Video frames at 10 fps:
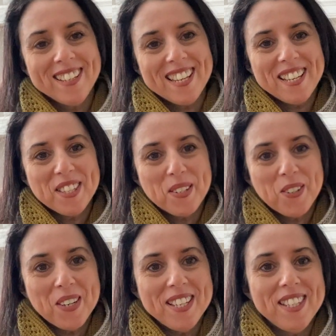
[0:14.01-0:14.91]
it's
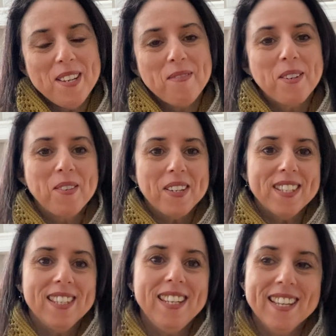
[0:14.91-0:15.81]
Tracy from
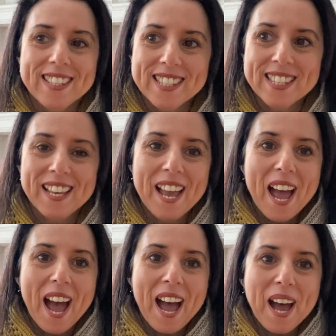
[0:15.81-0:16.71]
Grizzlieknits.
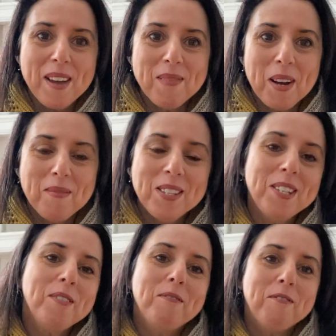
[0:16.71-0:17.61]
I'm coming
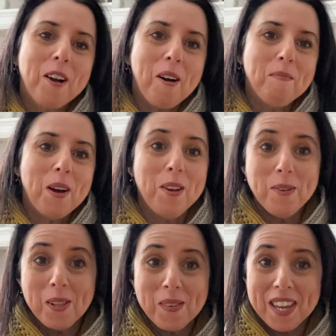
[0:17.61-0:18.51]
to you from a
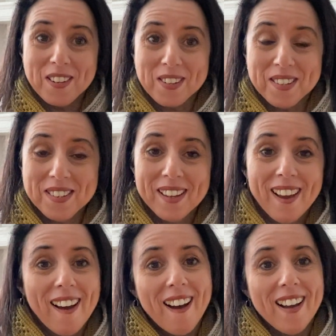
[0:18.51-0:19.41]
new location.
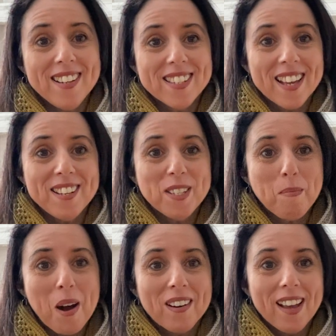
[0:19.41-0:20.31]
I decided to
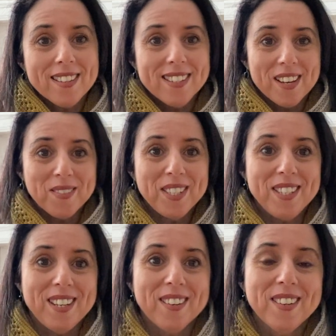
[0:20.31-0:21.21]
podcast
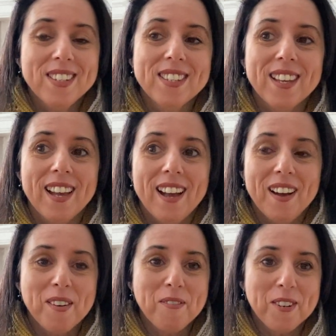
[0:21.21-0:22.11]
downstairs
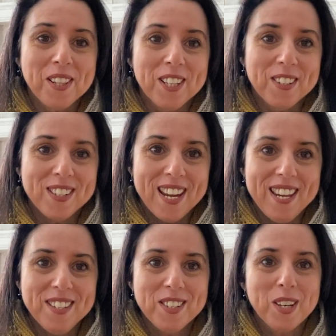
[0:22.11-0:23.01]
for a little
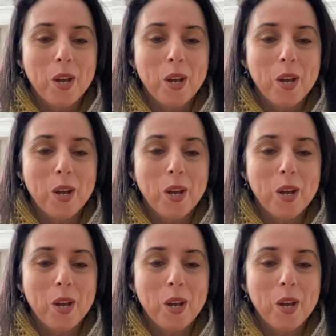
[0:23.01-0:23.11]
change.